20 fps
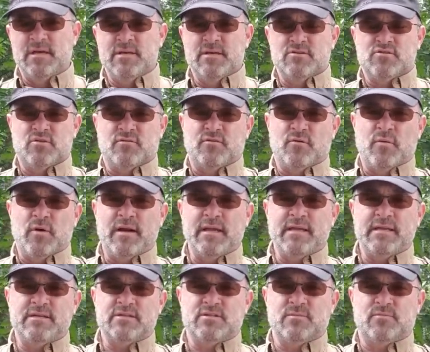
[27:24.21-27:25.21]
So if you're running
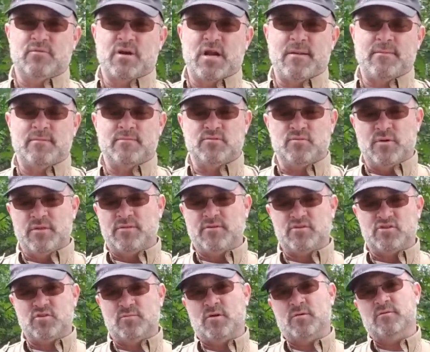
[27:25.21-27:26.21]
into some problems with your
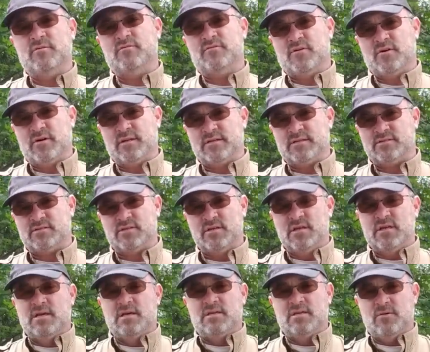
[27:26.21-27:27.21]
Suburban furnace,
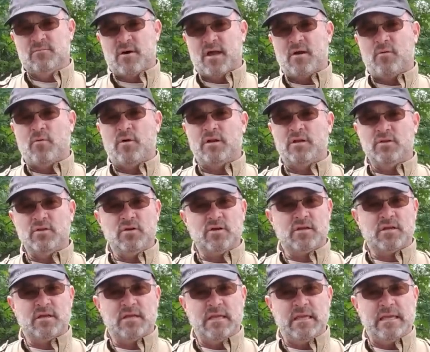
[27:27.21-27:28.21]
you might want to
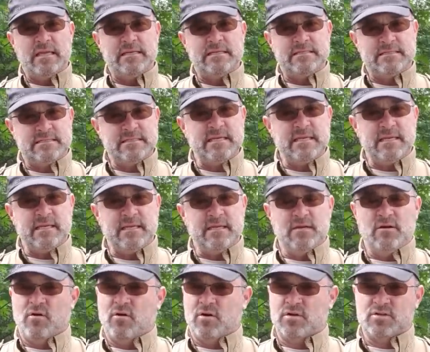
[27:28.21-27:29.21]
look and
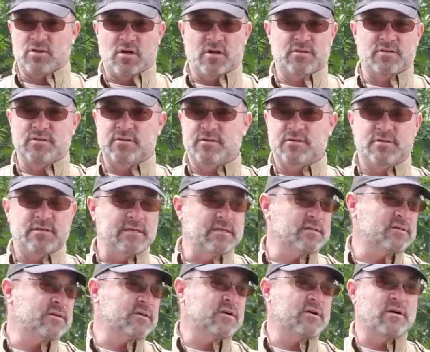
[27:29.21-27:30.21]
see or talk to your
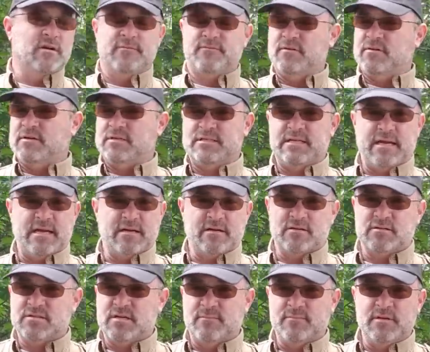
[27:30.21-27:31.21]
dealer or if you're a tech
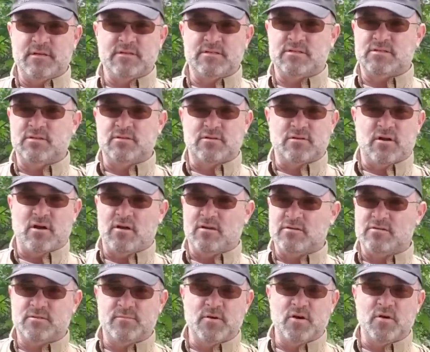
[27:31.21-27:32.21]
or something, just call
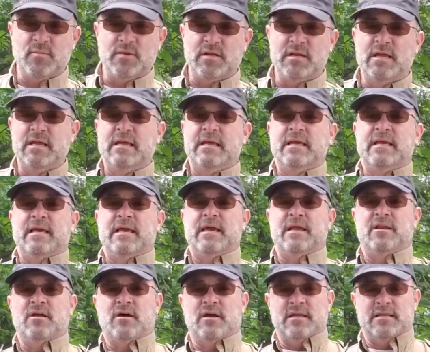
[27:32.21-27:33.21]
Suburban
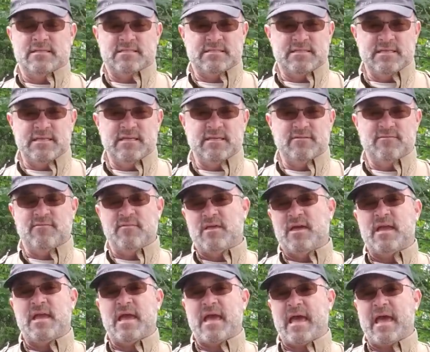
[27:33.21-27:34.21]
and, and see if
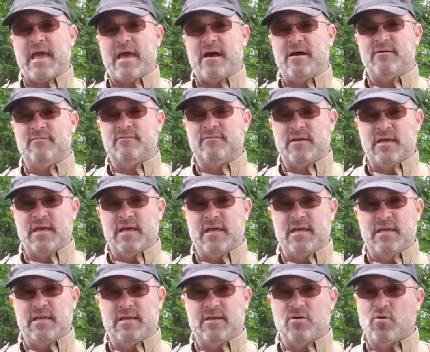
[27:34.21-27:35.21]
they have
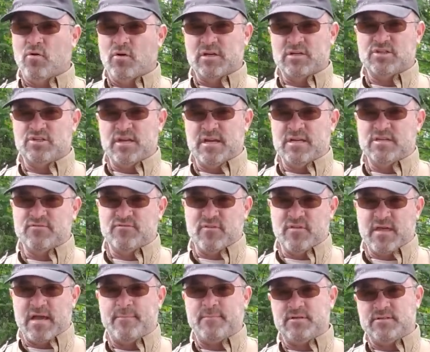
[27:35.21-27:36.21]
a core exchange for
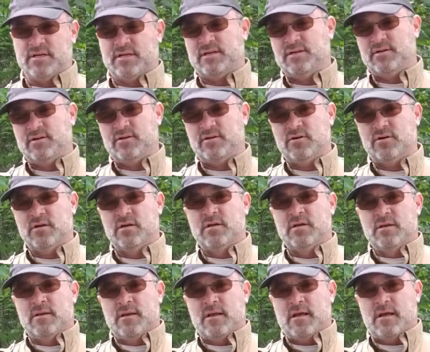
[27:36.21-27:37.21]
that particular
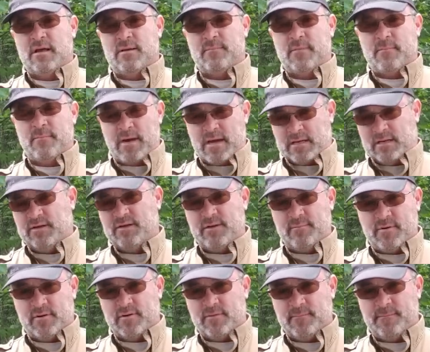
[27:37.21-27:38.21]
um, model
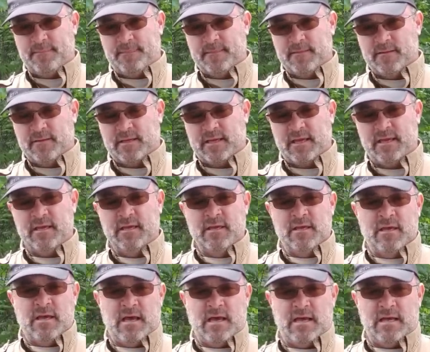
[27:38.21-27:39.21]
number okay
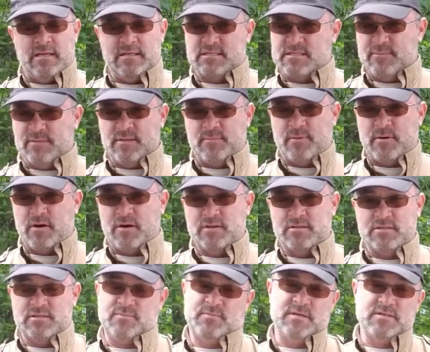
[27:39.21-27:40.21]
uh, some of the
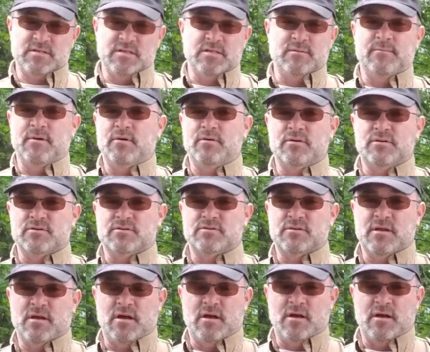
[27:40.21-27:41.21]
parts especially the motors
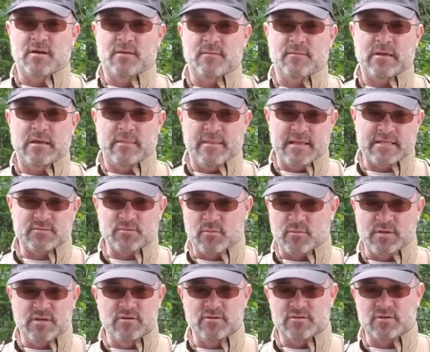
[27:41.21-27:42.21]
uh, and that's where
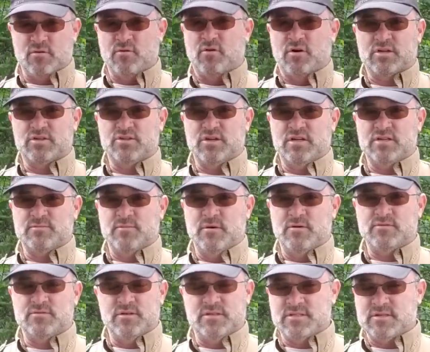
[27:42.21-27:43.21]
we use the core exchange
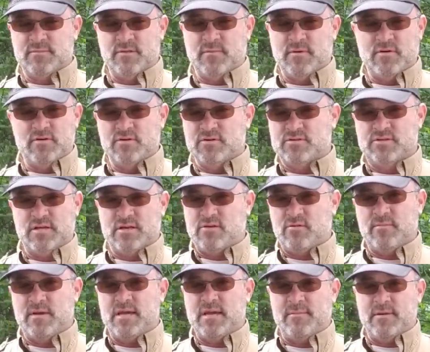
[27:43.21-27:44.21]
mostly some of the motors they
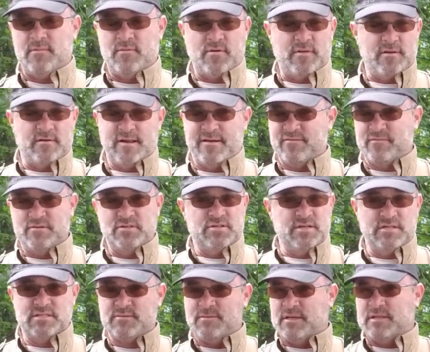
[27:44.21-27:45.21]
don't make them anymore they don't have the
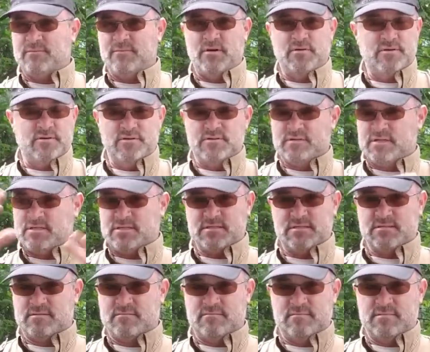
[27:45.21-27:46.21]
machines to make the motors they
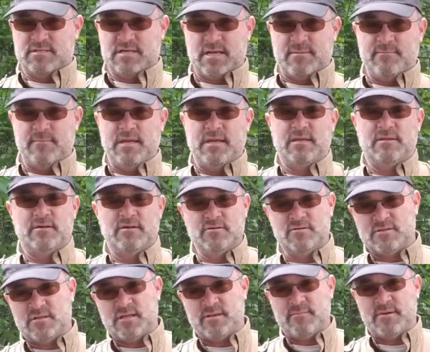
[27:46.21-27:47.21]
just stopped making
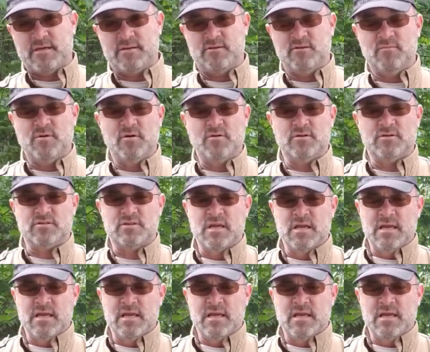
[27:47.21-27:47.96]
those and they made new motors